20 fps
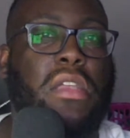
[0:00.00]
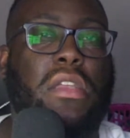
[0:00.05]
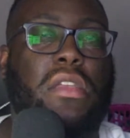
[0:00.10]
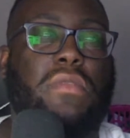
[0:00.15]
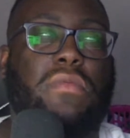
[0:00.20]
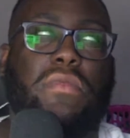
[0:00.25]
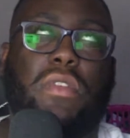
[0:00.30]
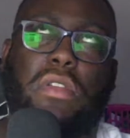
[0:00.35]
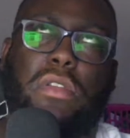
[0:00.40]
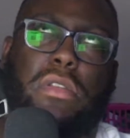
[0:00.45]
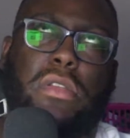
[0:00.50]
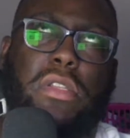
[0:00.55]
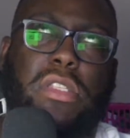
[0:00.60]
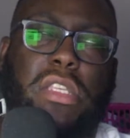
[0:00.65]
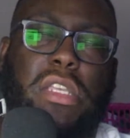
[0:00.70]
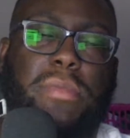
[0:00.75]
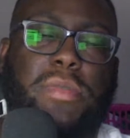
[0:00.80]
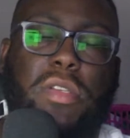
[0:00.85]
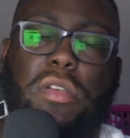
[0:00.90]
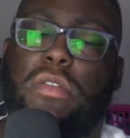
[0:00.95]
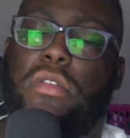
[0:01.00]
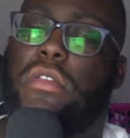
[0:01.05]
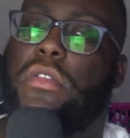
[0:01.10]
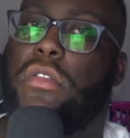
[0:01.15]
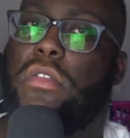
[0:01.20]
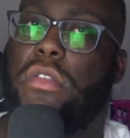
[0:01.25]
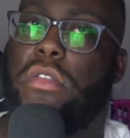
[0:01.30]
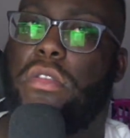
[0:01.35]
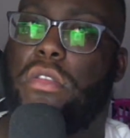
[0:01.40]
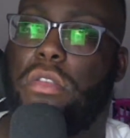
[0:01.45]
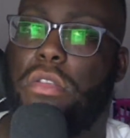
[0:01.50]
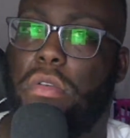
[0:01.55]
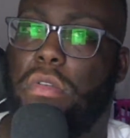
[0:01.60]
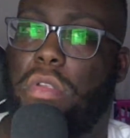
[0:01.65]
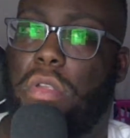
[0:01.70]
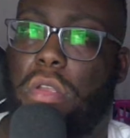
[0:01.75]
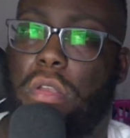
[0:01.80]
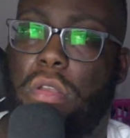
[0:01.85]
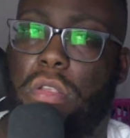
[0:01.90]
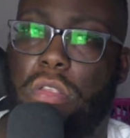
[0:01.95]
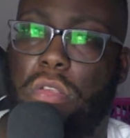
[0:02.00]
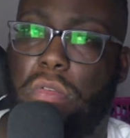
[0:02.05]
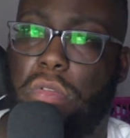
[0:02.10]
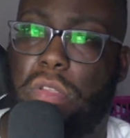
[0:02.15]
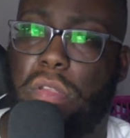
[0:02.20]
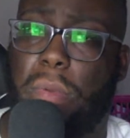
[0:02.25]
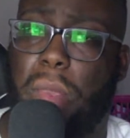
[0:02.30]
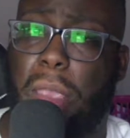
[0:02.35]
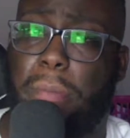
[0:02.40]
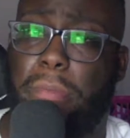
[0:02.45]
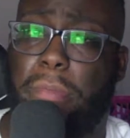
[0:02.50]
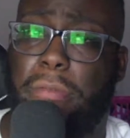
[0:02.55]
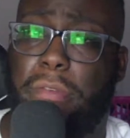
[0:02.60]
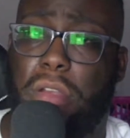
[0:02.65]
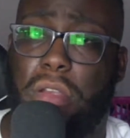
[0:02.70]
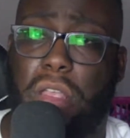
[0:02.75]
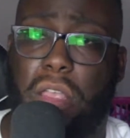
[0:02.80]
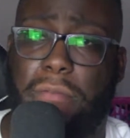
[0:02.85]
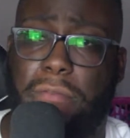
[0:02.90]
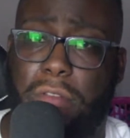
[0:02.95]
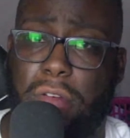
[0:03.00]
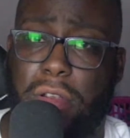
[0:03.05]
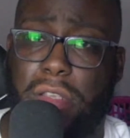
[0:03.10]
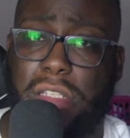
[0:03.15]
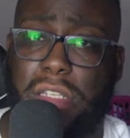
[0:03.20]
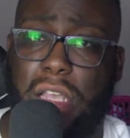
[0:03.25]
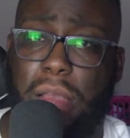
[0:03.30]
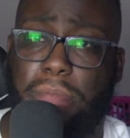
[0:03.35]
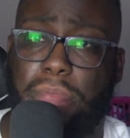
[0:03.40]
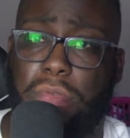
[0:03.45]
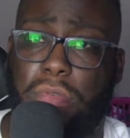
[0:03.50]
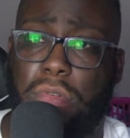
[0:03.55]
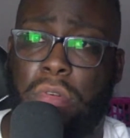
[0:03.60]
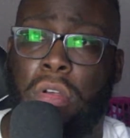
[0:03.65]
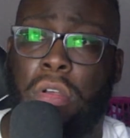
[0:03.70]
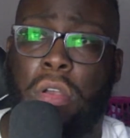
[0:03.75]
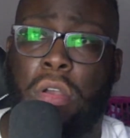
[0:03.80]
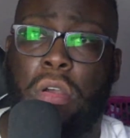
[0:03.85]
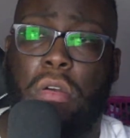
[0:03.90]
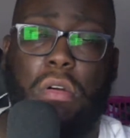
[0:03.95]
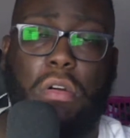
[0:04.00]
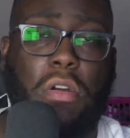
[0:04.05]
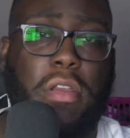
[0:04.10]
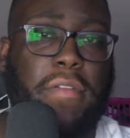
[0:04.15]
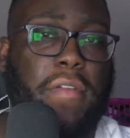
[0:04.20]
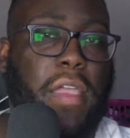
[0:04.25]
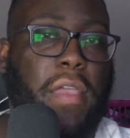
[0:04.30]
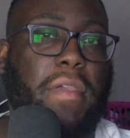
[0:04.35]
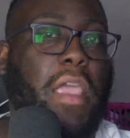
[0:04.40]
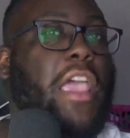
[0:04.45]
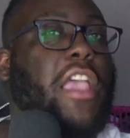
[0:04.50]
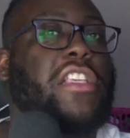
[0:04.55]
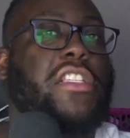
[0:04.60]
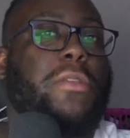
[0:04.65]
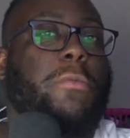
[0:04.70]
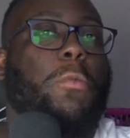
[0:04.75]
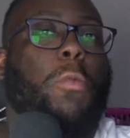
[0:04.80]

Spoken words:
not Samsung, YouTube app, for example, or if you have actually